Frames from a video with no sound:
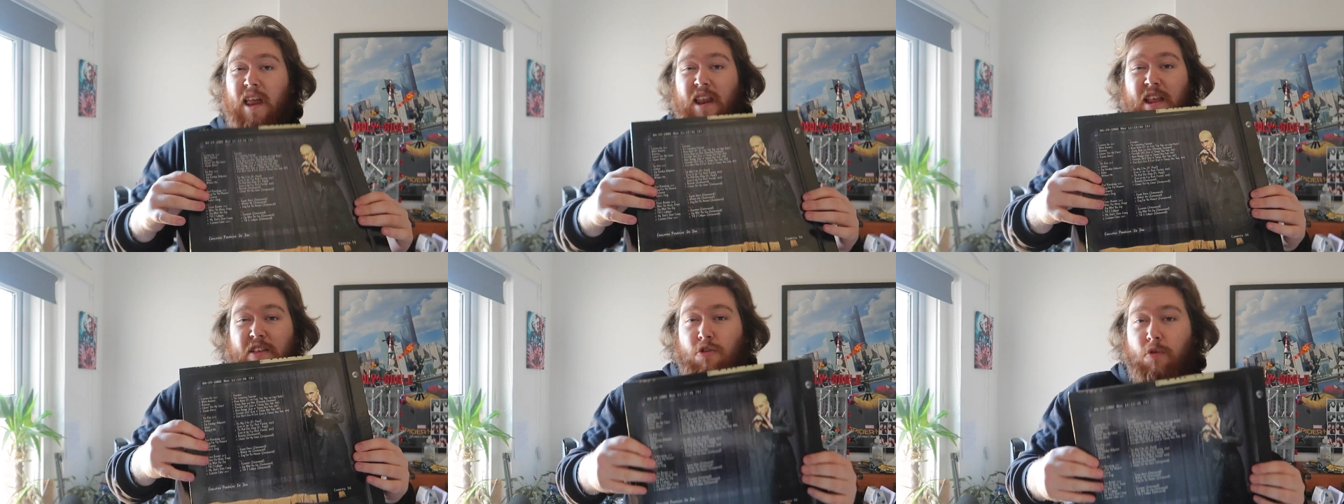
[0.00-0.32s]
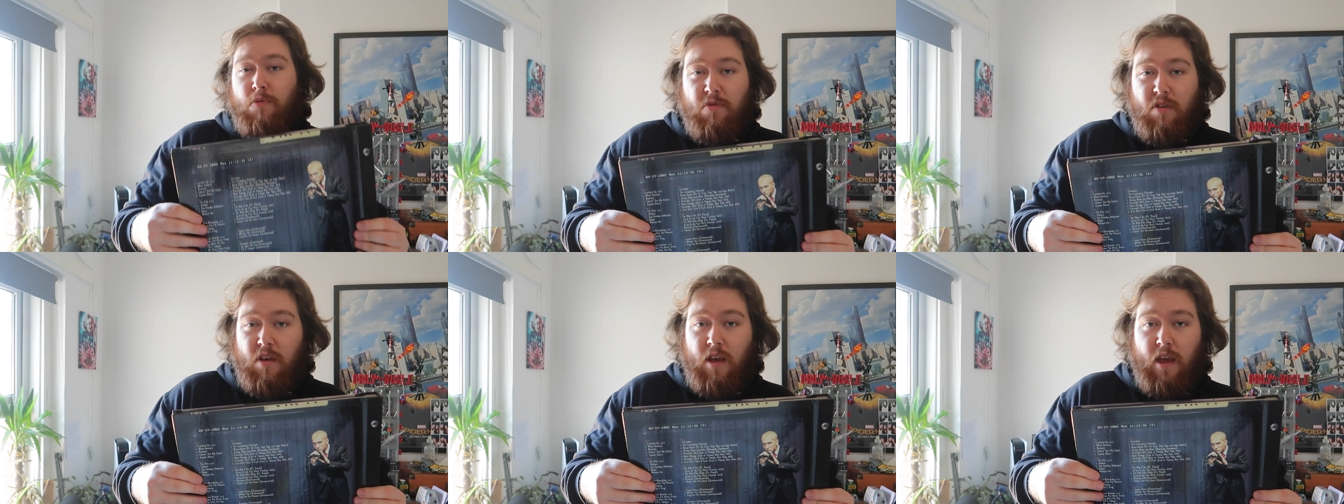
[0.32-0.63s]
And it's
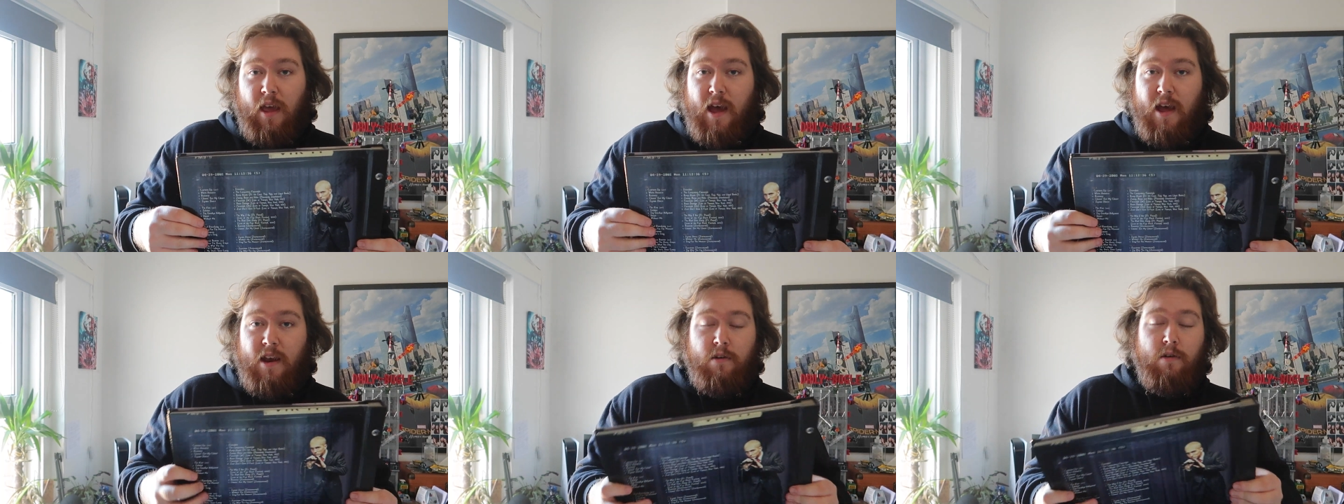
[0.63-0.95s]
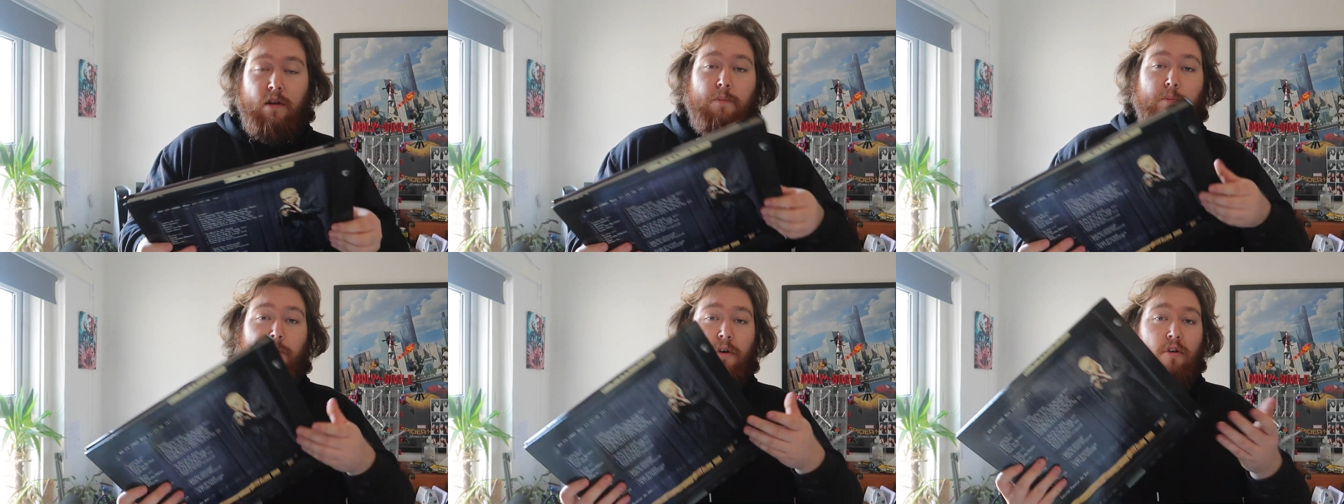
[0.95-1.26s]
obviously, again,
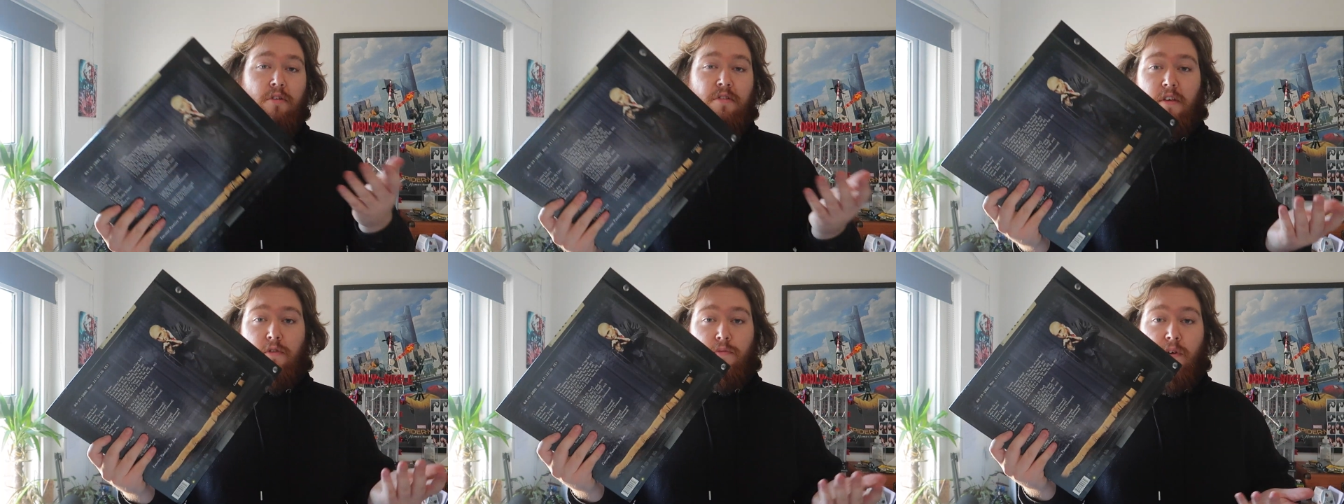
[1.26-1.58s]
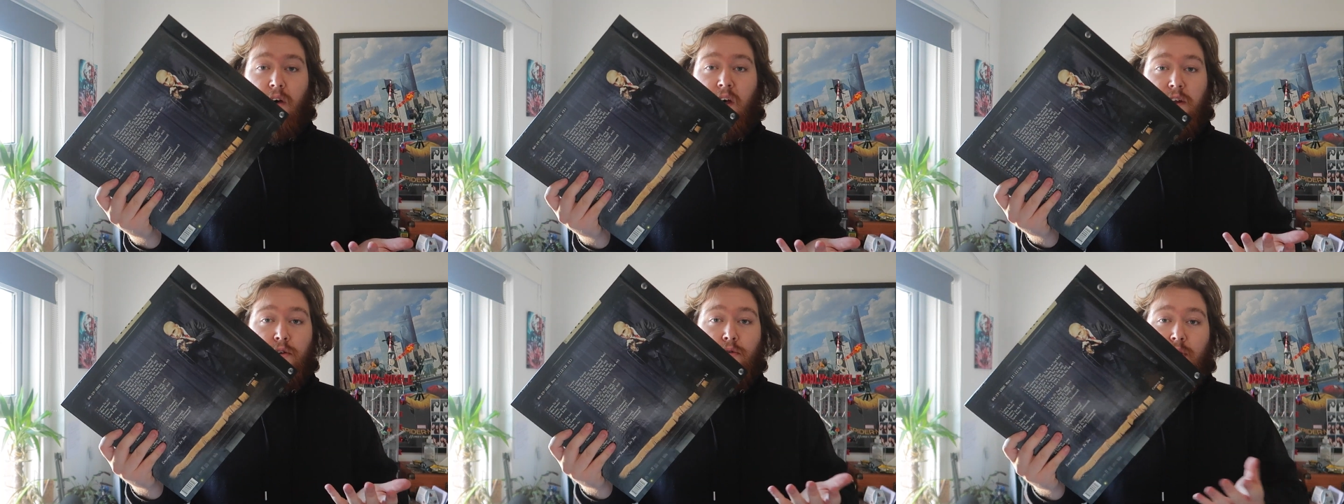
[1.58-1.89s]
because it's
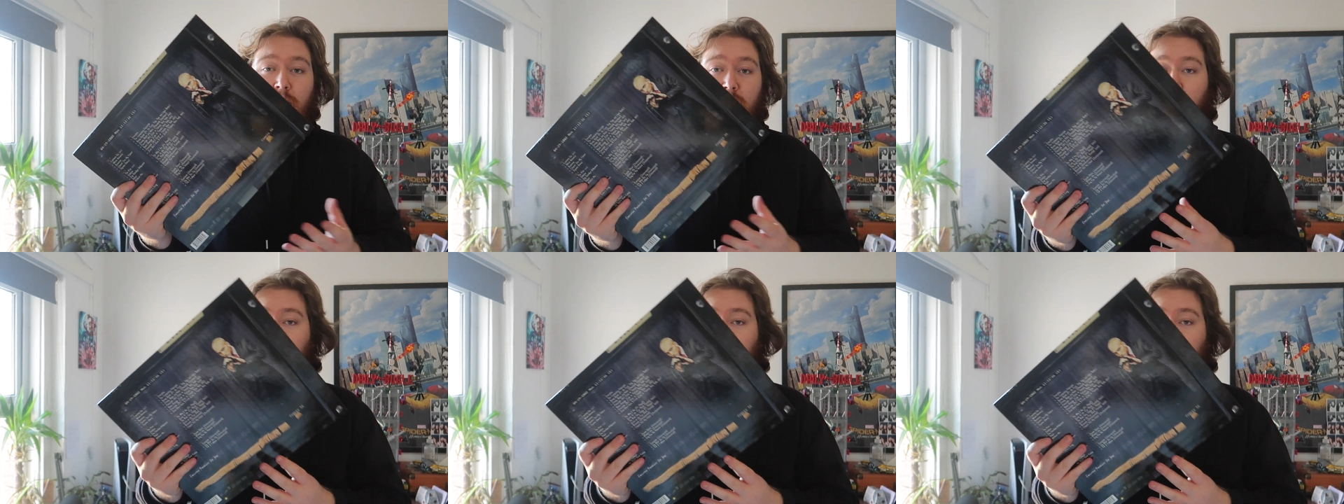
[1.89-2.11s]
vinyl,